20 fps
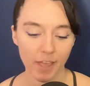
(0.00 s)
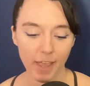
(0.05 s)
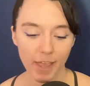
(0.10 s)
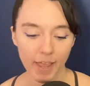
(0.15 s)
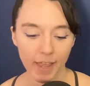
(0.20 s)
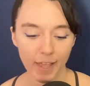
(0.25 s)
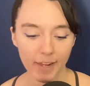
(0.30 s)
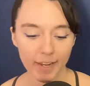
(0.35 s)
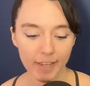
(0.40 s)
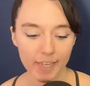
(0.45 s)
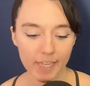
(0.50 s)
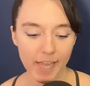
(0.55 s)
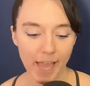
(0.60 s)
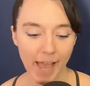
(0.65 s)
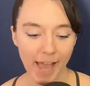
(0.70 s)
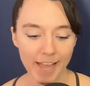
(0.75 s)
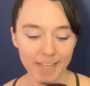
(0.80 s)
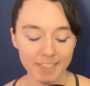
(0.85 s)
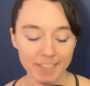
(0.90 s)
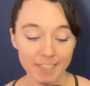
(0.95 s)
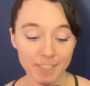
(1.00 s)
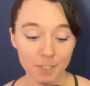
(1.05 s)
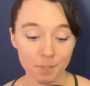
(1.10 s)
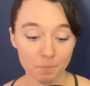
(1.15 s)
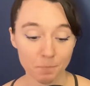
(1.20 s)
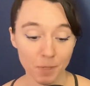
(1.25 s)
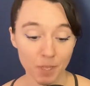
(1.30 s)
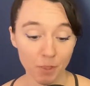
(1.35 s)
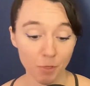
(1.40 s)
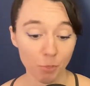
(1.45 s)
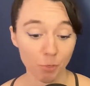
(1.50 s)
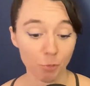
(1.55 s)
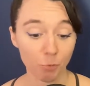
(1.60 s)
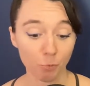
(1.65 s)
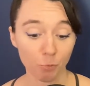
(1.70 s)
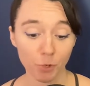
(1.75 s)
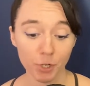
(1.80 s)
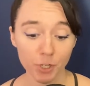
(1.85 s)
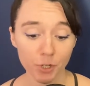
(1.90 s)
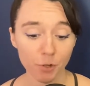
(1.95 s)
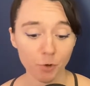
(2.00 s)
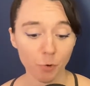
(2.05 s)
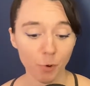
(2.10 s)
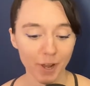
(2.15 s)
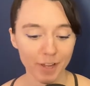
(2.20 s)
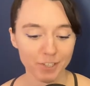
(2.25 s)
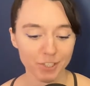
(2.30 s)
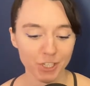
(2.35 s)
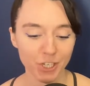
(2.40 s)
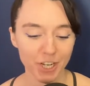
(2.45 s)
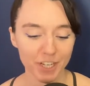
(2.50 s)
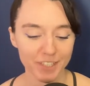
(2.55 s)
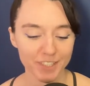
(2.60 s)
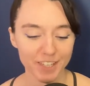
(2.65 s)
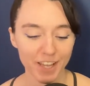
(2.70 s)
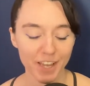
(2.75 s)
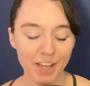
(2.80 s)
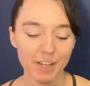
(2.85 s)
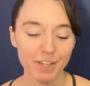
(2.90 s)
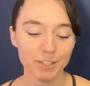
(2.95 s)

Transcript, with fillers: and he asked me three questions.